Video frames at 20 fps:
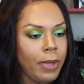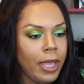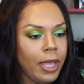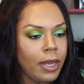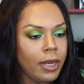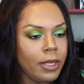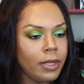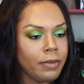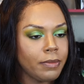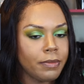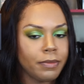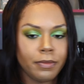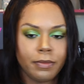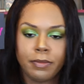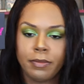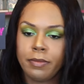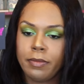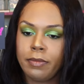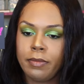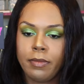palette.
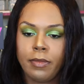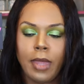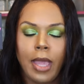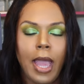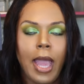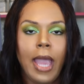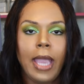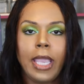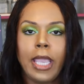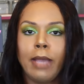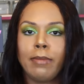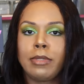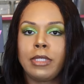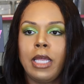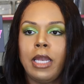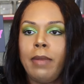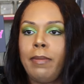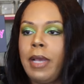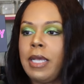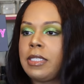I kept
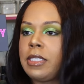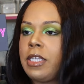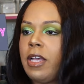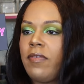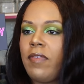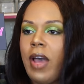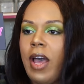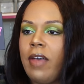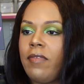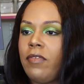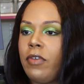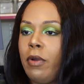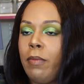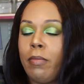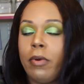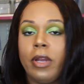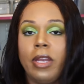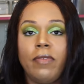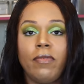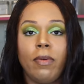telling myself I feel
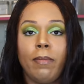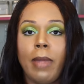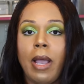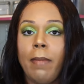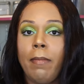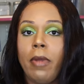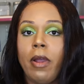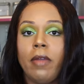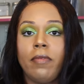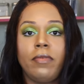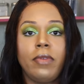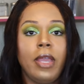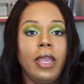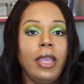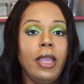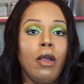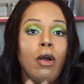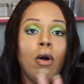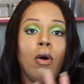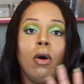pretty for my
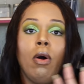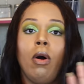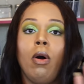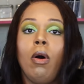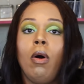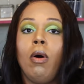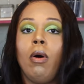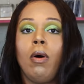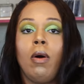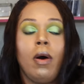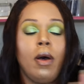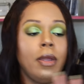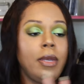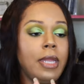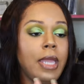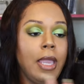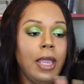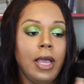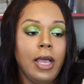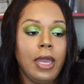birthday all
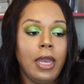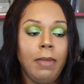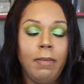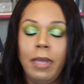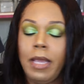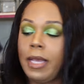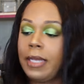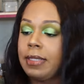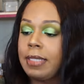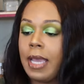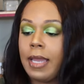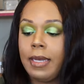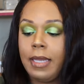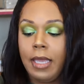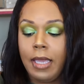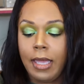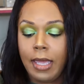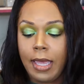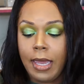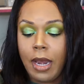day, honey, because I
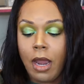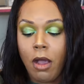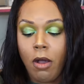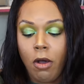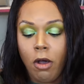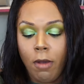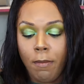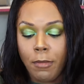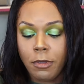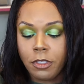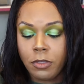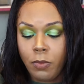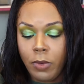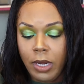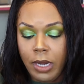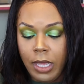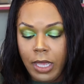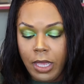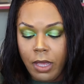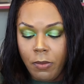did. And I almost
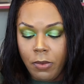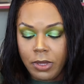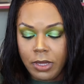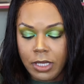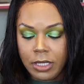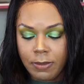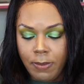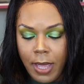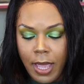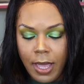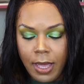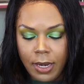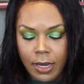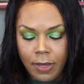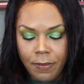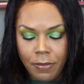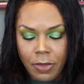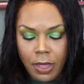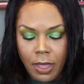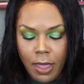went in with this
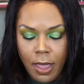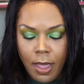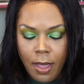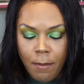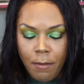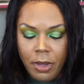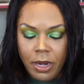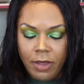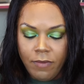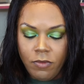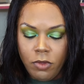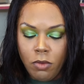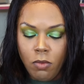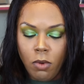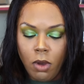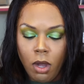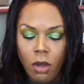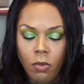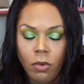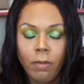palette. But if
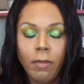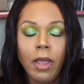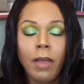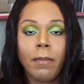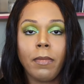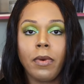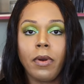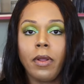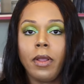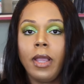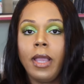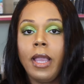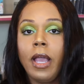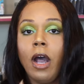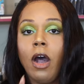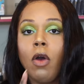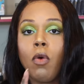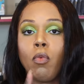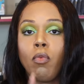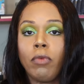you all remember,
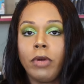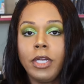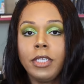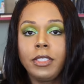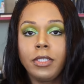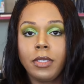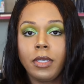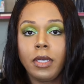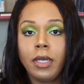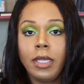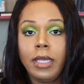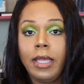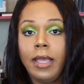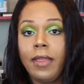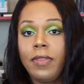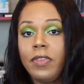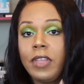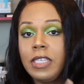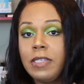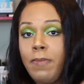Originally,
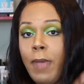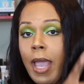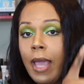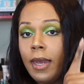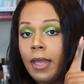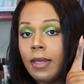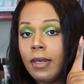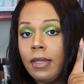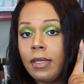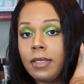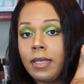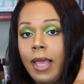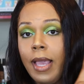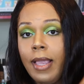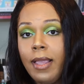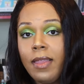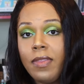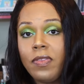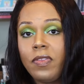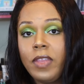this palette looked
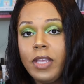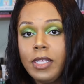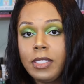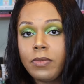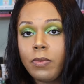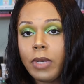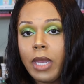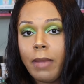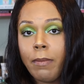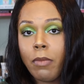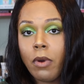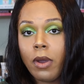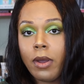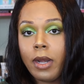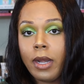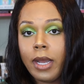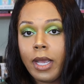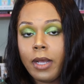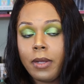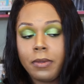like this when they
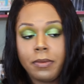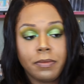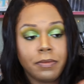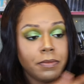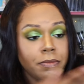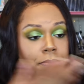brought it out,